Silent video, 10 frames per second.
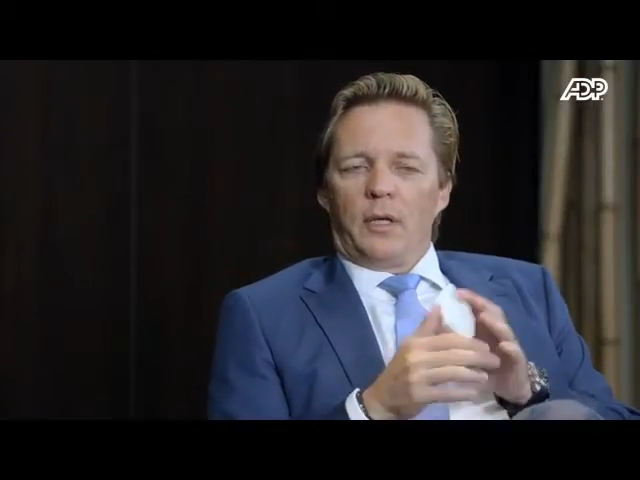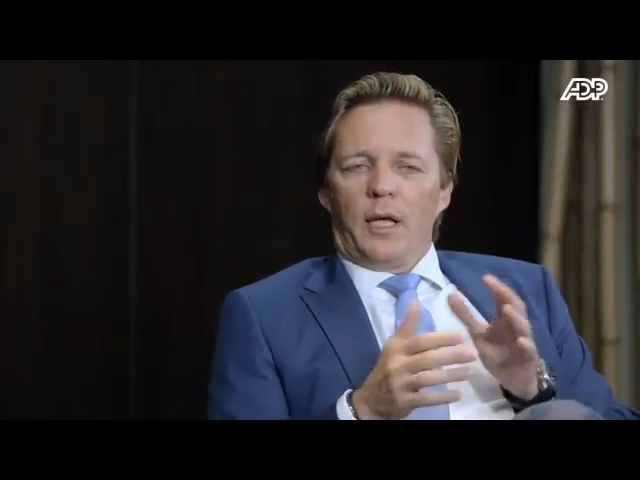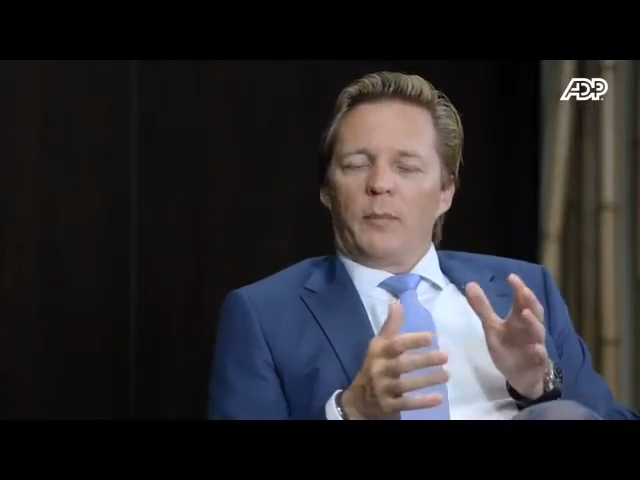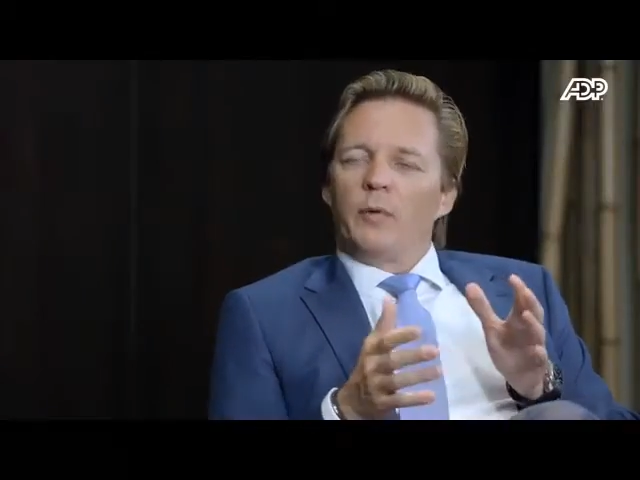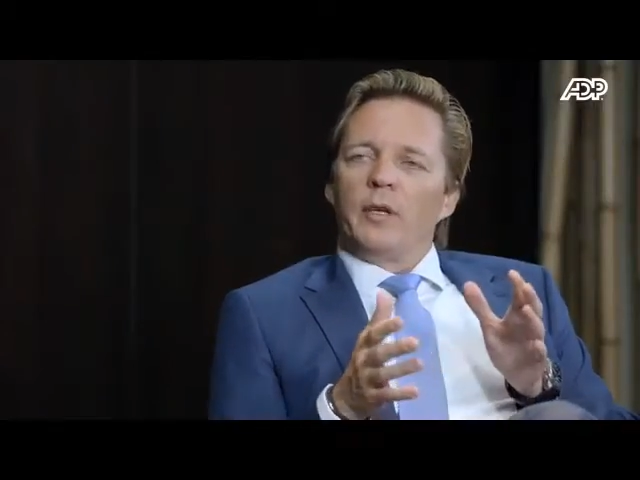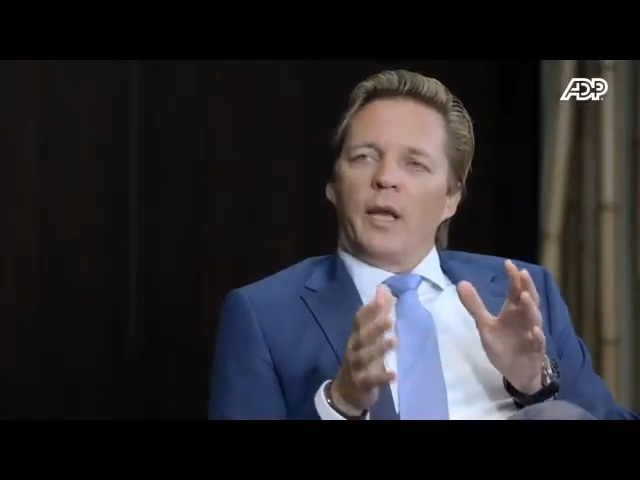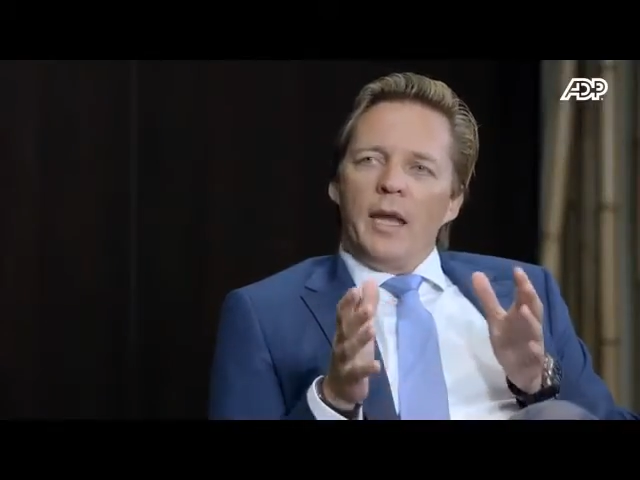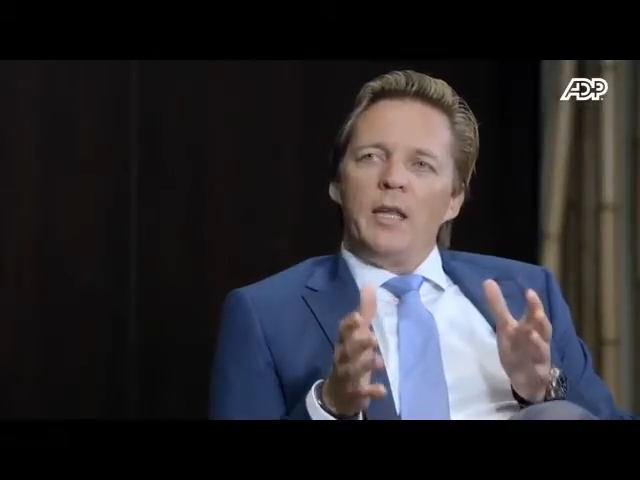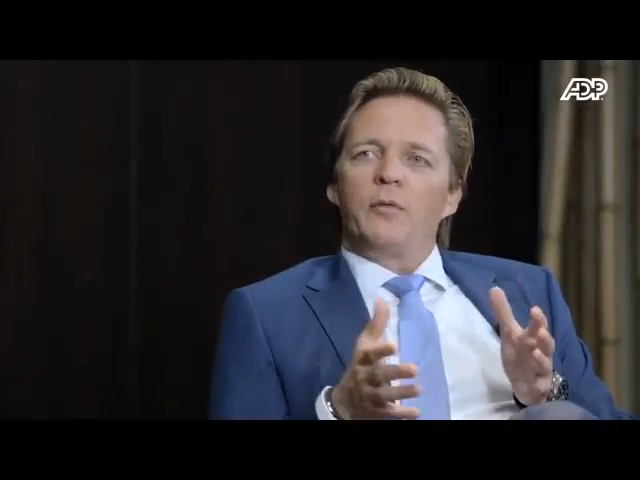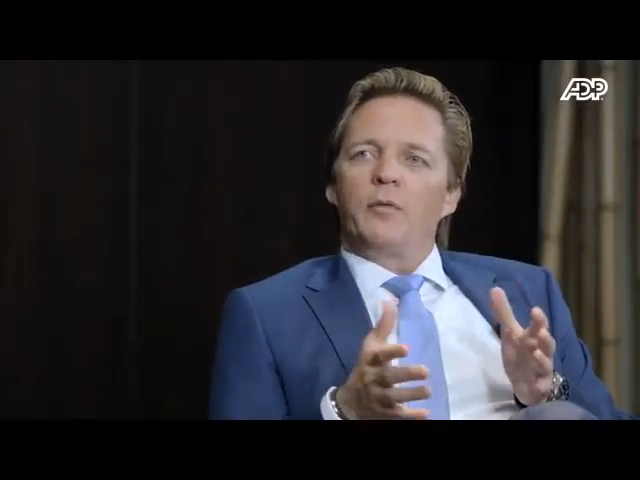element in
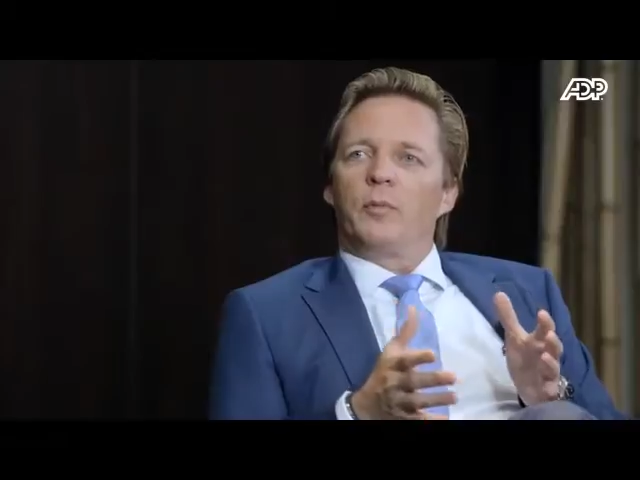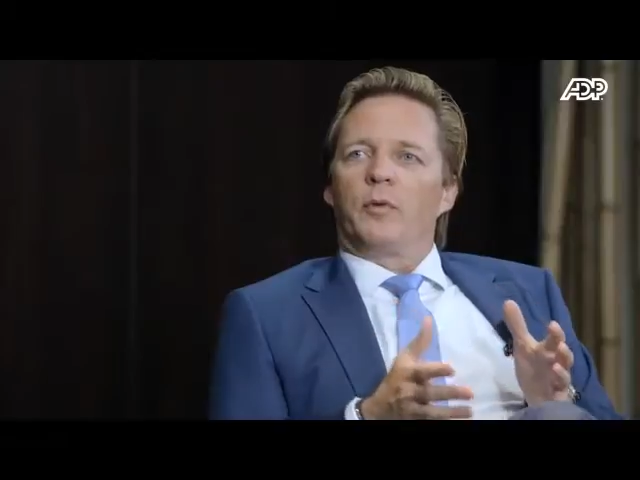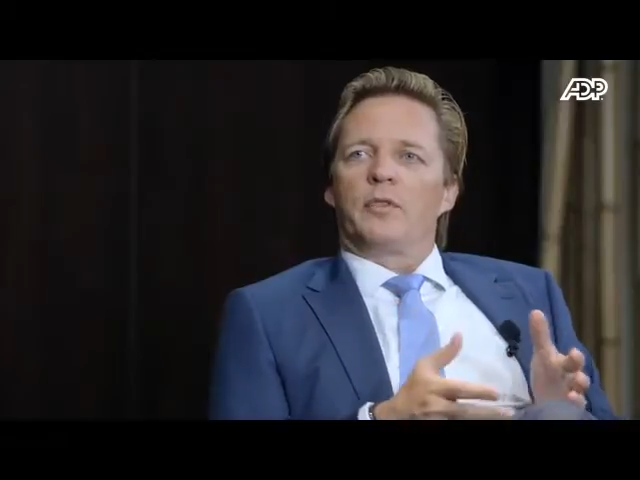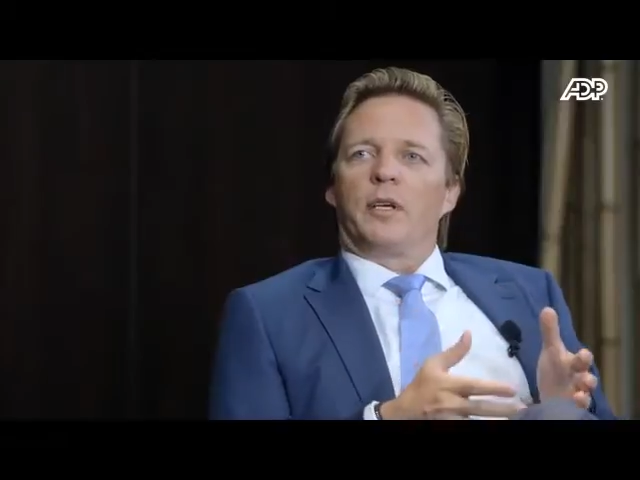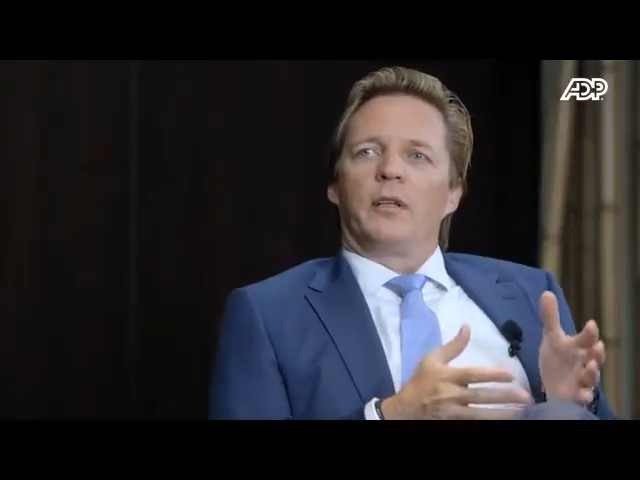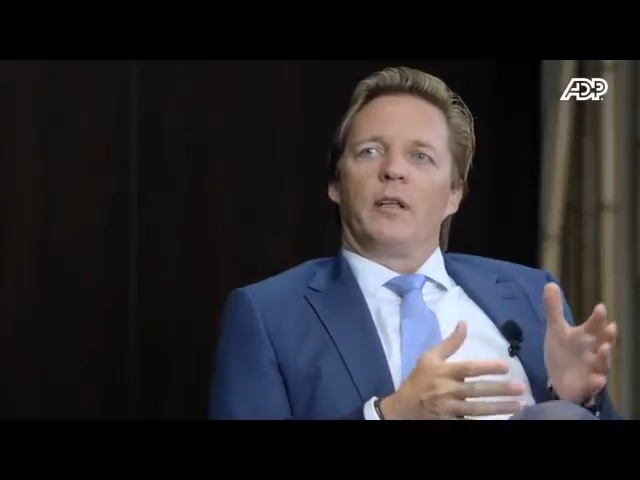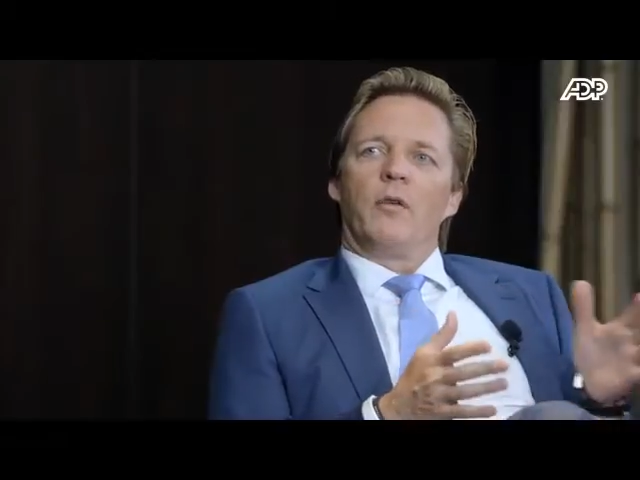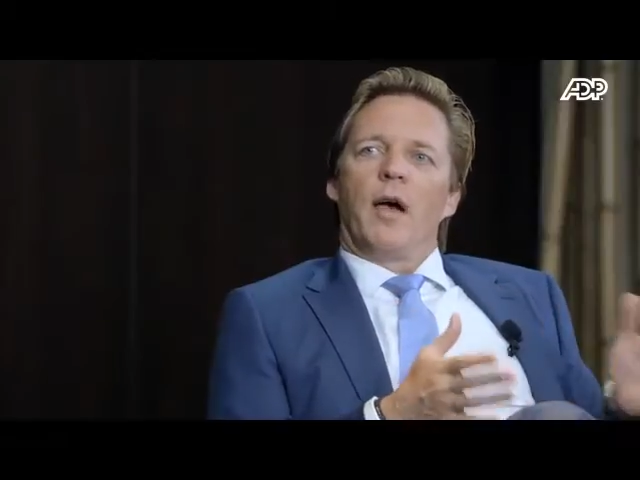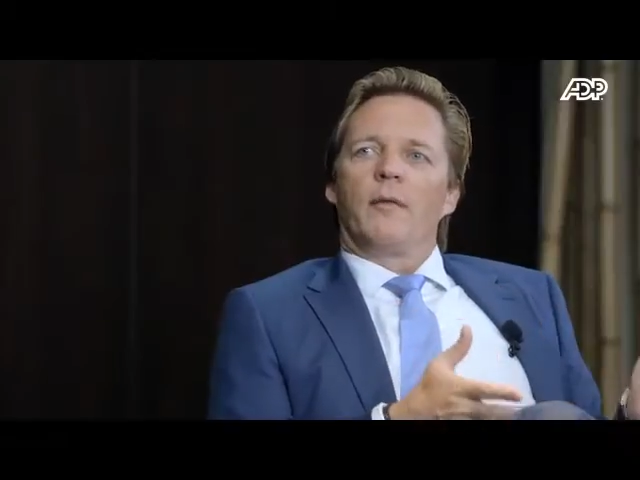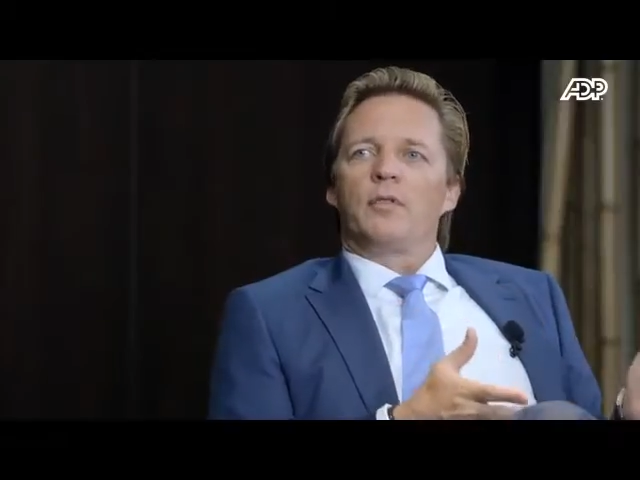any of the project, that
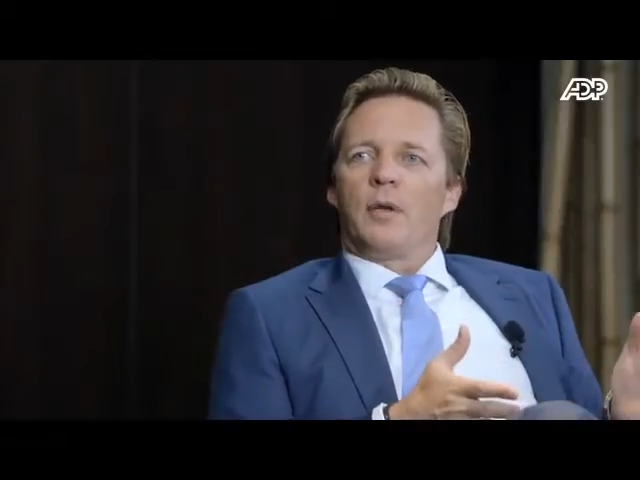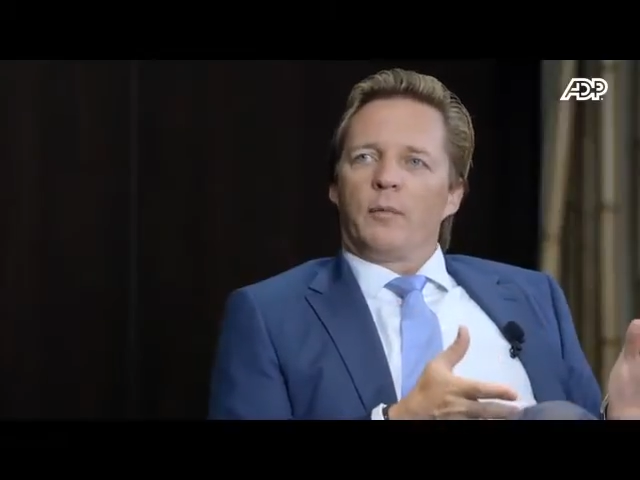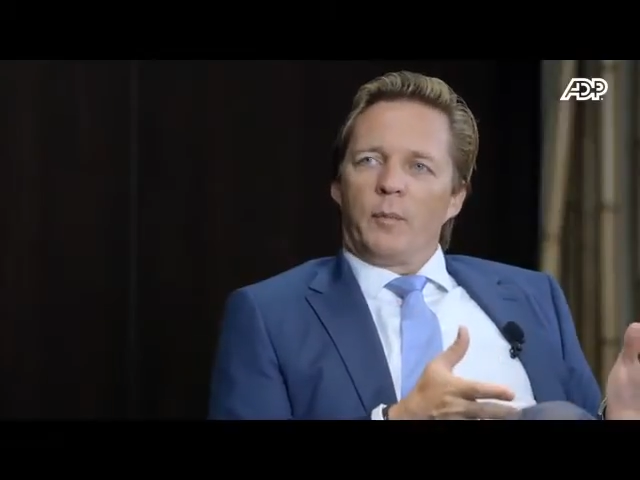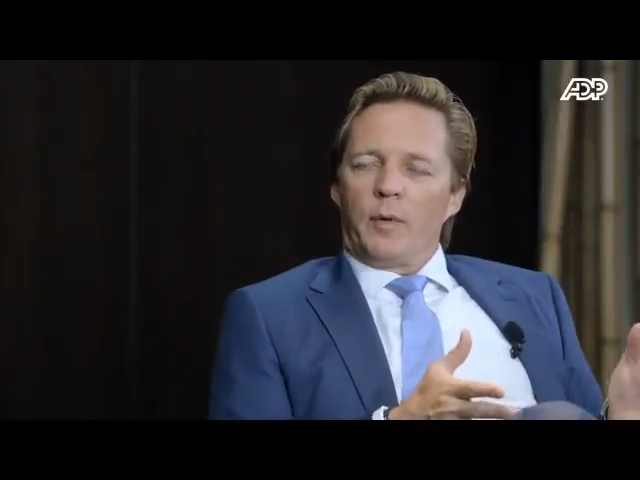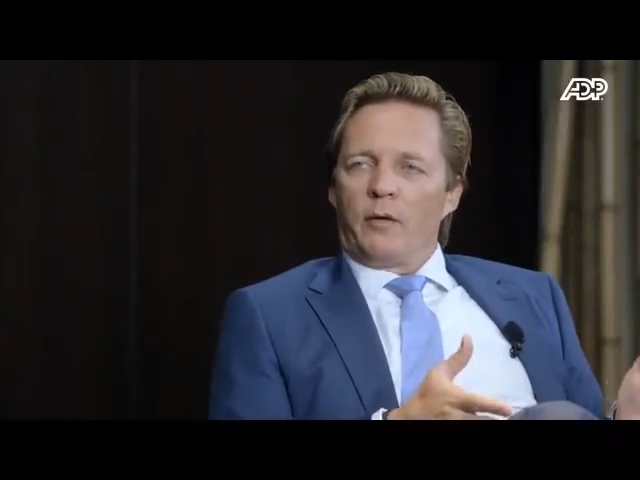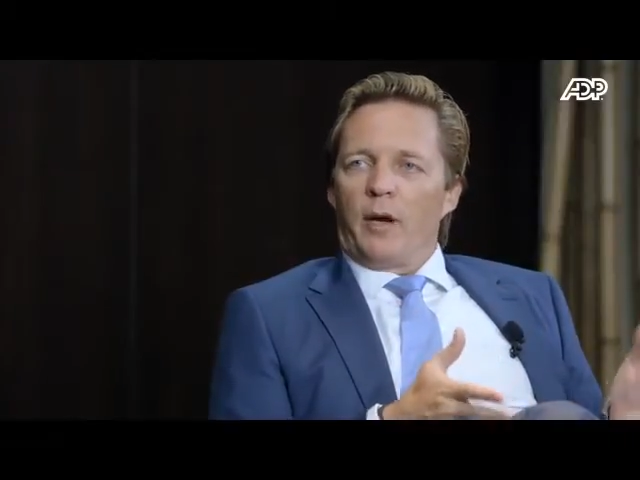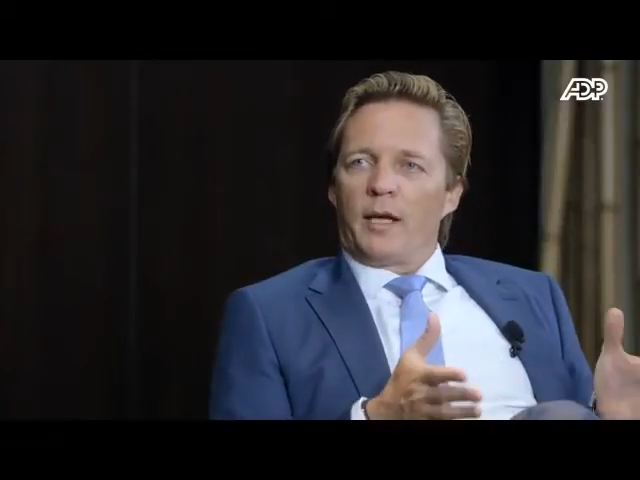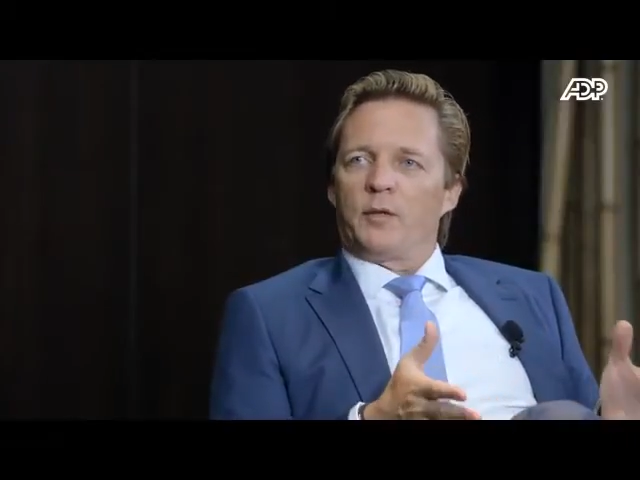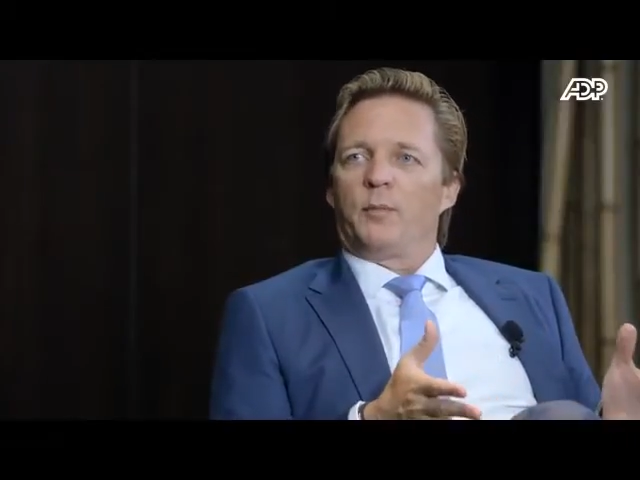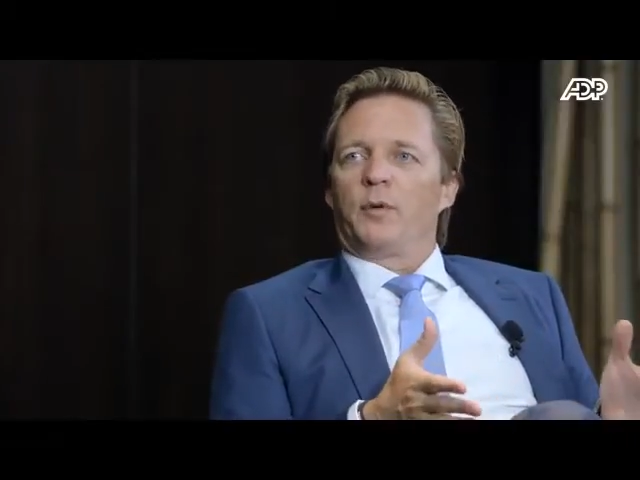you have a subject matter
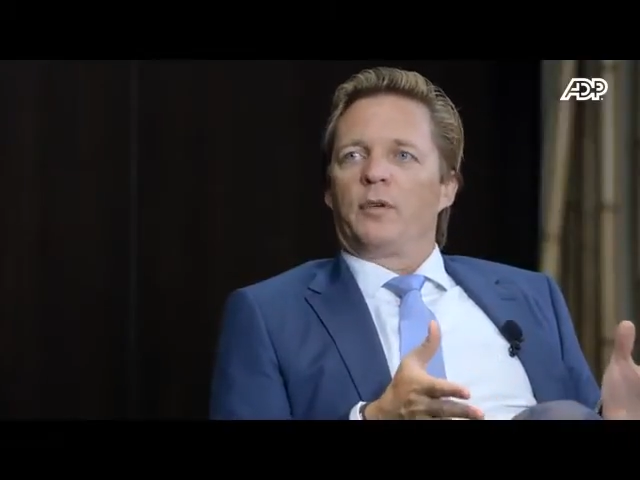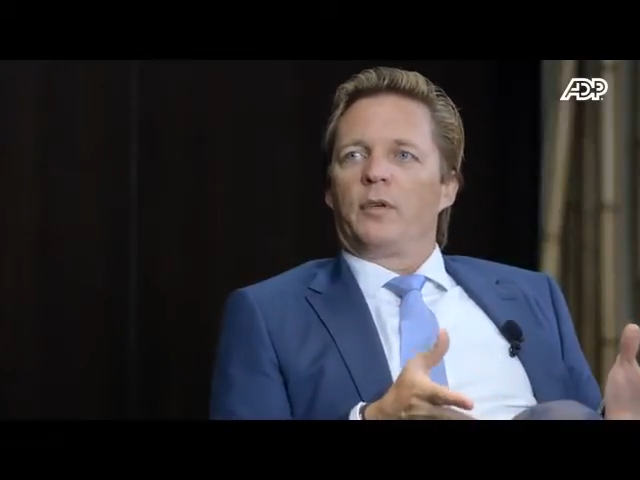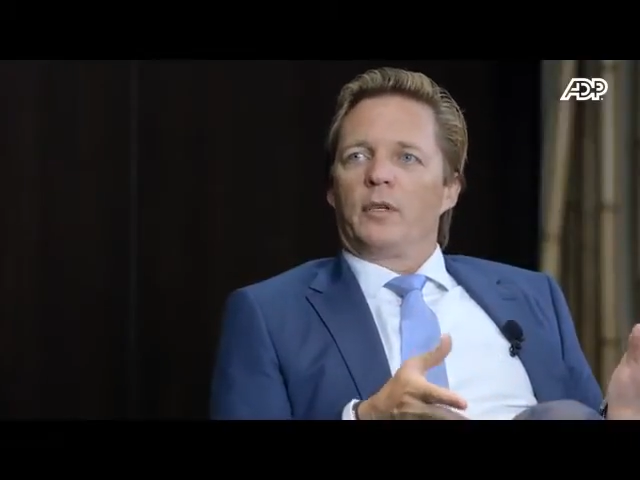expert